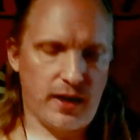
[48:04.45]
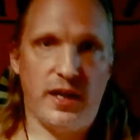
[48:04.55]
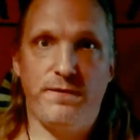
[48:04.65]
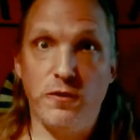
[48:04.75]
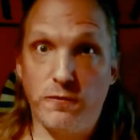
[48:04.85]

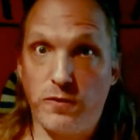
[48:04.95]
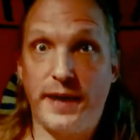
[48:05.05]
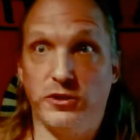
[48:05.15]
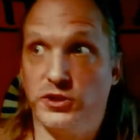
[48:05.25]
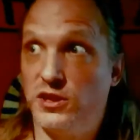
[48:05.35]
If you
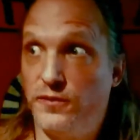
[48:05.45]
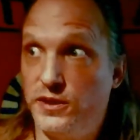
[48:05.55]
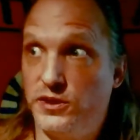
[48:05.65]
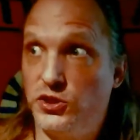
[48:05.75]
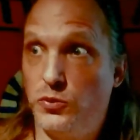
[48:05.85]
find yourself in a
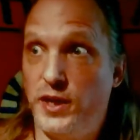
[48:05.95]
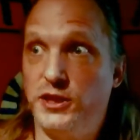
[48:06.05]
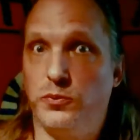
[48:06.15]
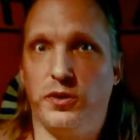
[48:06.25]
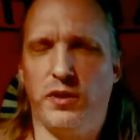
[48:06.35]

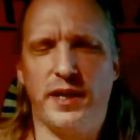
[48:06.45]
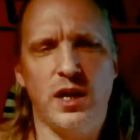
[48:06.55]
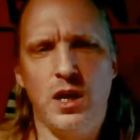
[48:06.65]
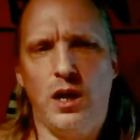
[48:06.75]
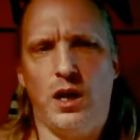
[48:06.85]
situation where you're like,
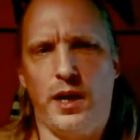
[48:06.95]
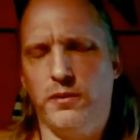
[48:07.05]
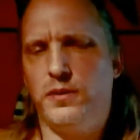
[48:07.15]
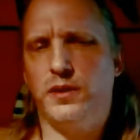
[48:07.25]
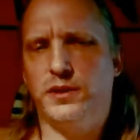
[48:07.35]
I
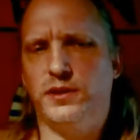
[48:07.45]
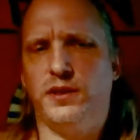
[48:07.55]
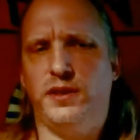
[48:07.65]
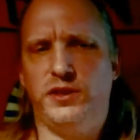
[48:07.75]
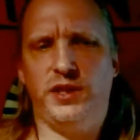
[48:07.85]
don't think this is
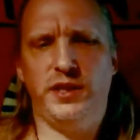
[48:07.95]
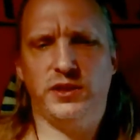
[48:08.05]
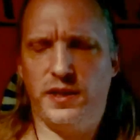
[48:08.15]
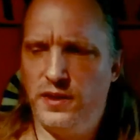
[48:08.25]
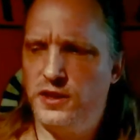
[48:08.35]

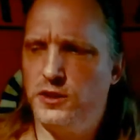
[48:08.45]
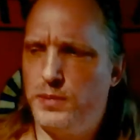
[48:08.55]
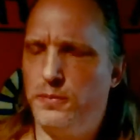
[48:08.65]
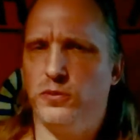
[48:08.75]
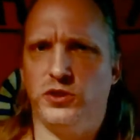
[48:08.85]
initiation, I think these
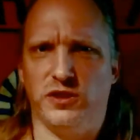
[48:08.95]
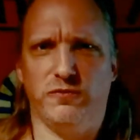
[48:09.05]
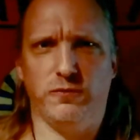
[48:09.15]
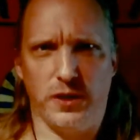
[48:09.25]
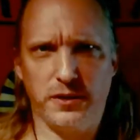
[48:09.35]
people are
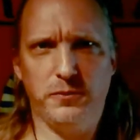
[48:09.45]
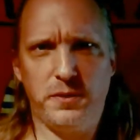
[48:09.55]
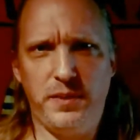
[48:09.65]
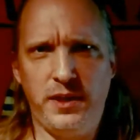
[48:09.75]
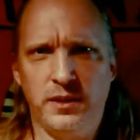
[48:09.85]
just fucking with
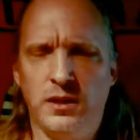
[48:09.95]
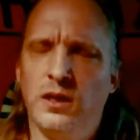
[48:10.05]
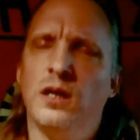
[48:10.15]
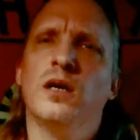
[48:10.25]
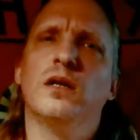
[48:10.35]
me,
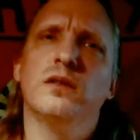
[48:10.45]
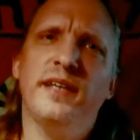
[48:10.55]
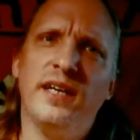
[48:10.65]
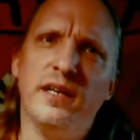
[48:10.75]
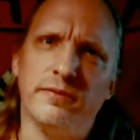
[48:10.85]

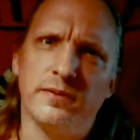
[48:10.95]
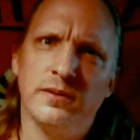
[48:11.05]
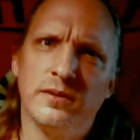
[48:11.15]
leave.